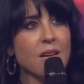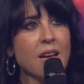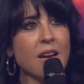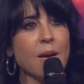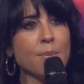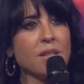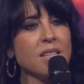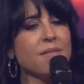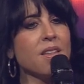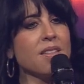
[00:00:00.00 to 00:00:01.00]
And I
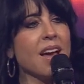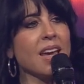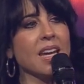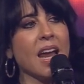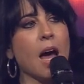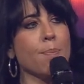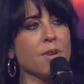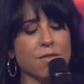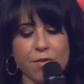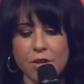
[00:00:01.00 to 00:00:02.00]
believe that that can
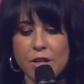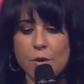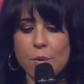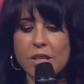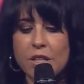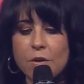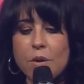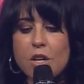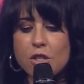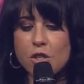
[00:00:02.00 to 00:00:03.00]
happen for you when you